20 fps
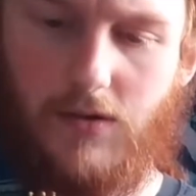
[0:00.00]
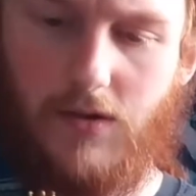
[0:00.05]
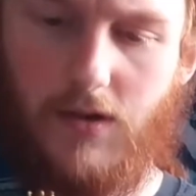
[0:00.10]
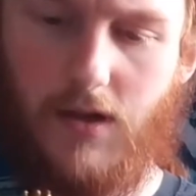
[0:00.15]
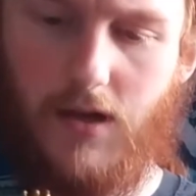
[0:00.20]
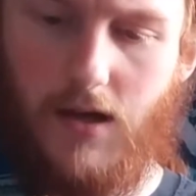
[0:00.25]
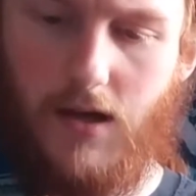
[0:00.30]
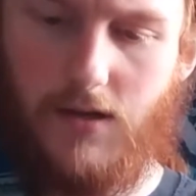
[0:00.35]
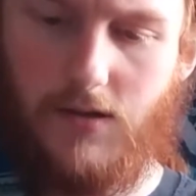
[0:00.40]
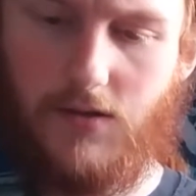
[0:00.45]

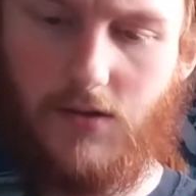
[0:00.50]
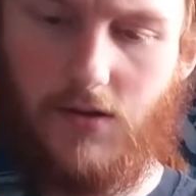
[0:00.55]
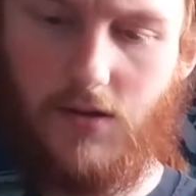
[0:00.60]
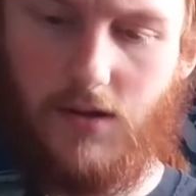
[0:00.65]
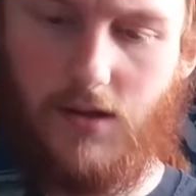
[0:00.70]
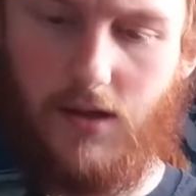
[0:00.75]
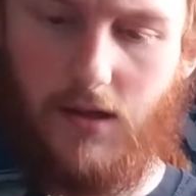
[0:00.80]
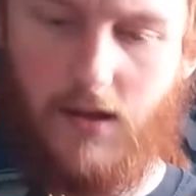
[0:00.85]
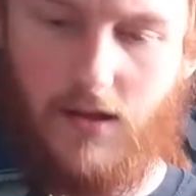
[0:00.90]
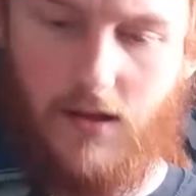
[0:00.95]
yeah, he's
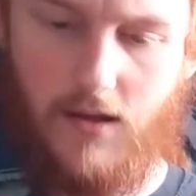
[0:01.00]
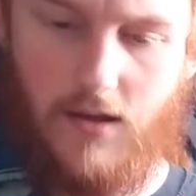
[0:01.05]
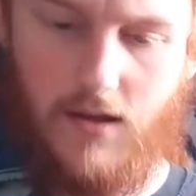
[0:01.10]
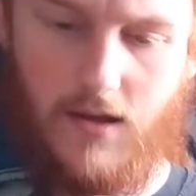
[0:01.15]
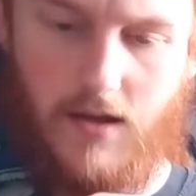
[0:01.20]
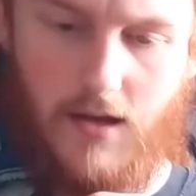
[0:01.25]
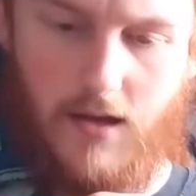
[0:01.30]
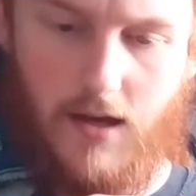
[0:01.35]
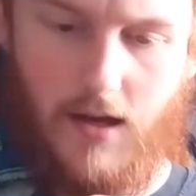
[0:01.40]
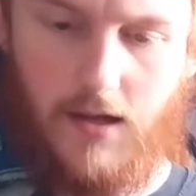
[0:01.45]
got like
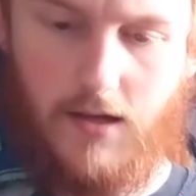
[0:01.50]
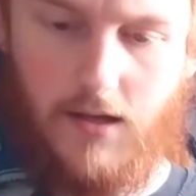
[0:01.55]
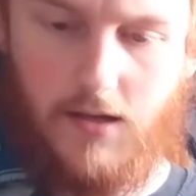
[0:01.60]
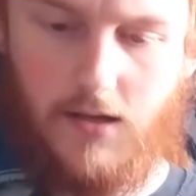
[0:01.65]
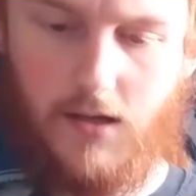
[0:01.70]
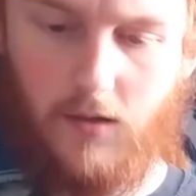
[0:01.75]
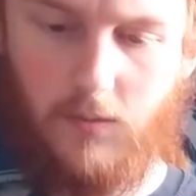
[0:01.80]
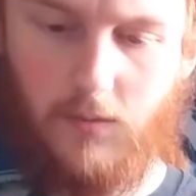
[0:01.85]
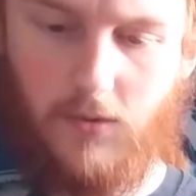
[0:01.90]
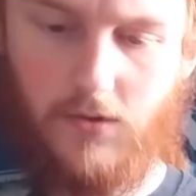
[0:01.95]

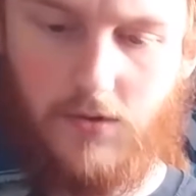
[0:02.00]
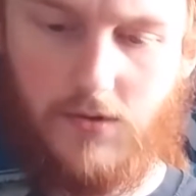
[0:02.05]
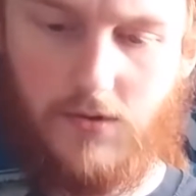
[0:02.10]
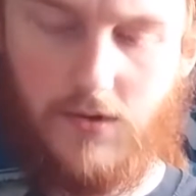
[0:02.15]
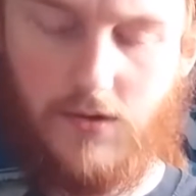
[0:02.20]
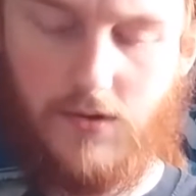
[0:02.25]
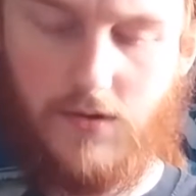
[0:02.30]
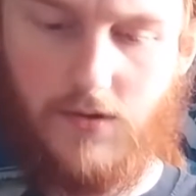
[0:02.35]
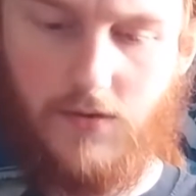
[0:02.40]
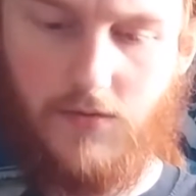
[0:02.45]
energy
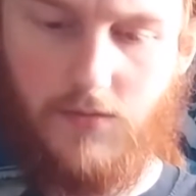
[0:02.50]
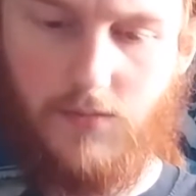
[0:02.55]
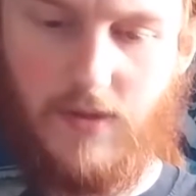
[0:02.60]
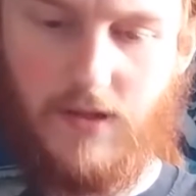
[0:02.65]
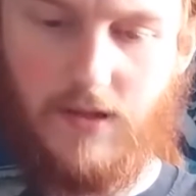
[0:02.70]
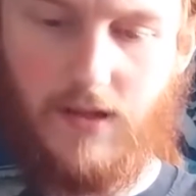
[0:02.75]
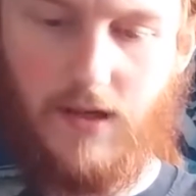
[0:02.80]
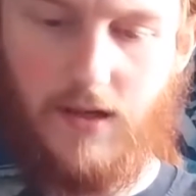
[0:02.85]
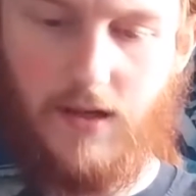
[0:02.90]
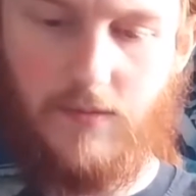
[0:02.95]
explosion and stuff
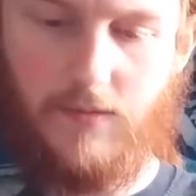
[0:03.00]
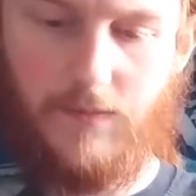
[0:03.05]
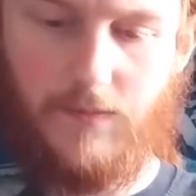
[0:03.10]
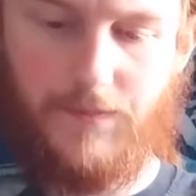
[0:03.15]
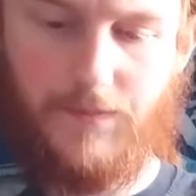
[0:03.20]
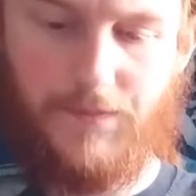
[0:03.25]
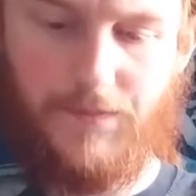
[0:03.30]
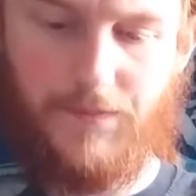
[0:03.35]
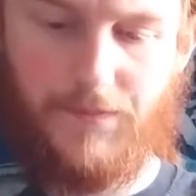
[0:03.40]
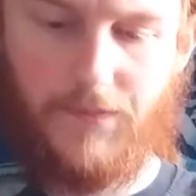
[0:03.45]
mid-dial.
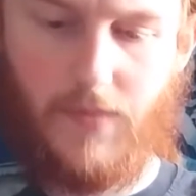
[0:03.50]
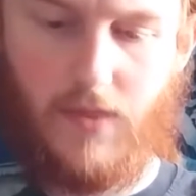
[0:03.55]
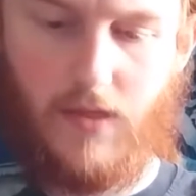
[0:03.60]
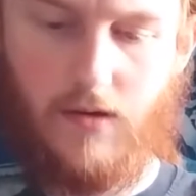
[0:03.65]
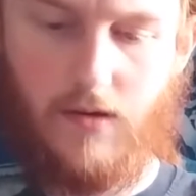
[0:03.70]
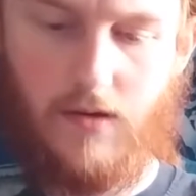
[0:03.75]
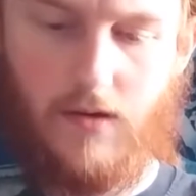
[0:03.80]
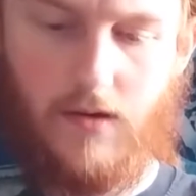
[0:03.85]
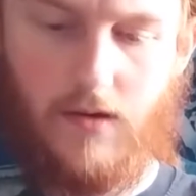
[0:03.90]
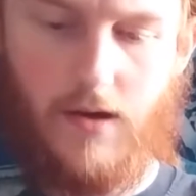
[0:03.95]

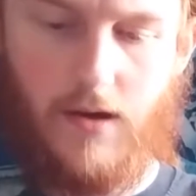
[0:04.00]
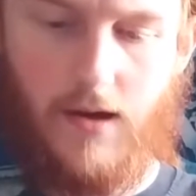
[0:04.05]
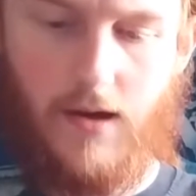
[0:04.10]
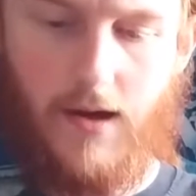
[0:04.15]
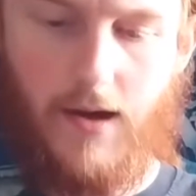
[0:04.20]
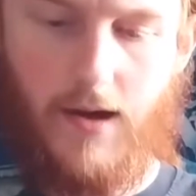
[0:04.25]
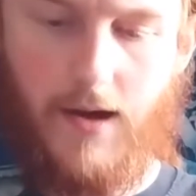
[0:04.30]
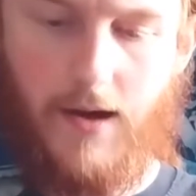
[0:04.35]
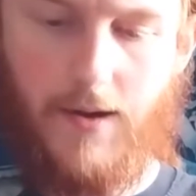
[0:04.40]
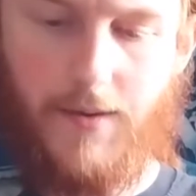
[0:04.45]

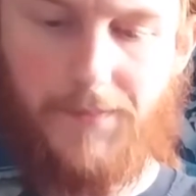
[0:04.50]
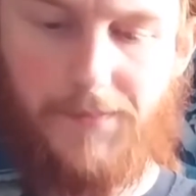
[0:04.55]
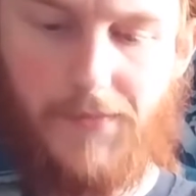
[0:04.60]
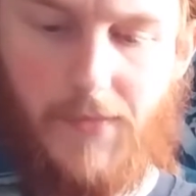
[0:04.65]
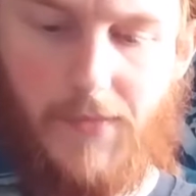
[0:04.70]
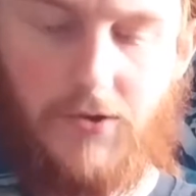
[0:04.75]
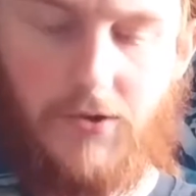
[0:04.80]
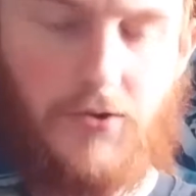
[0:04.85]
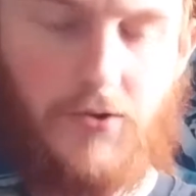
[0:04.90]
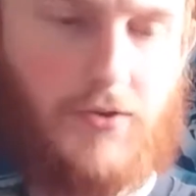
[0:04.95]
I
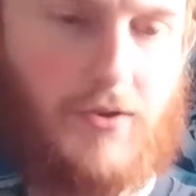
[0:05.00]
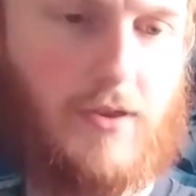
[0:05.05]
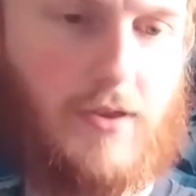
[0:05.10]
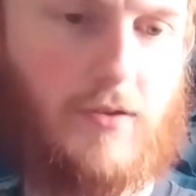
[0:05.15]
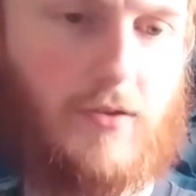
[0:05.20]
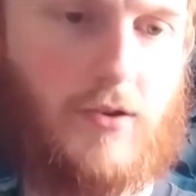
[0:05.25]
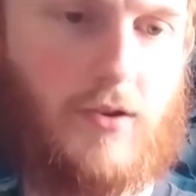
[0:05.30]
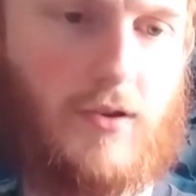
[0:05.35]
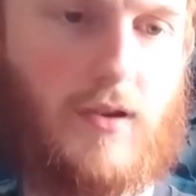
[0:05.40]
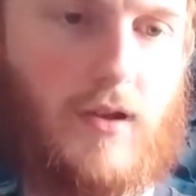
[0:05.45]
don't think
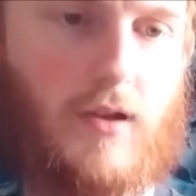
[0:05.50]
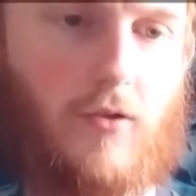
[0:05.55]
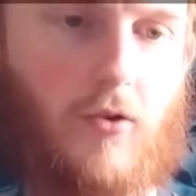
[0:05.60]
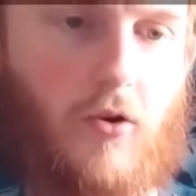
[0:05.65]
this contains